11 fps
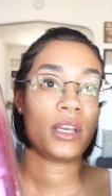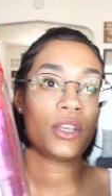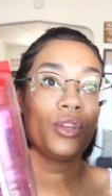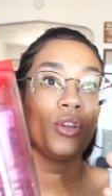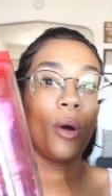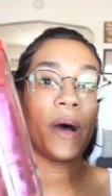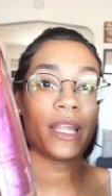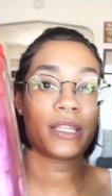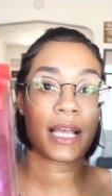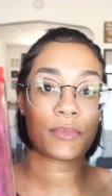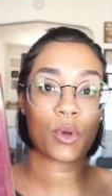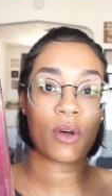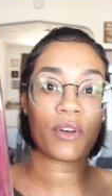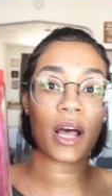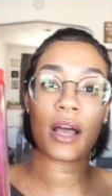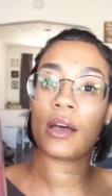you know, by the time twelve
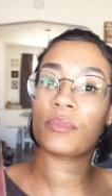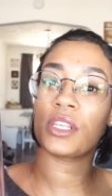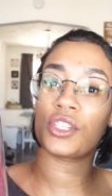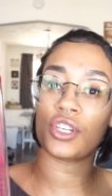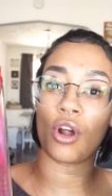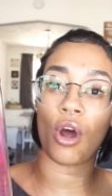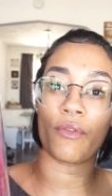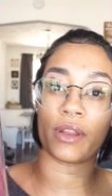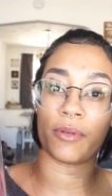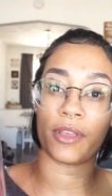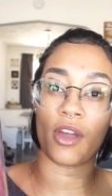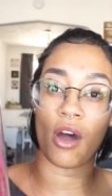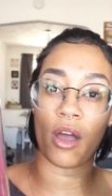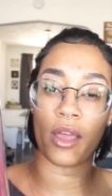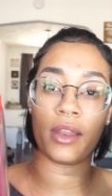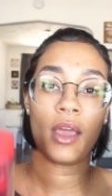o'clock comes, this should already be
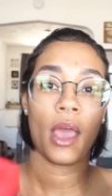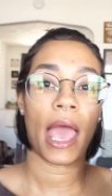gone.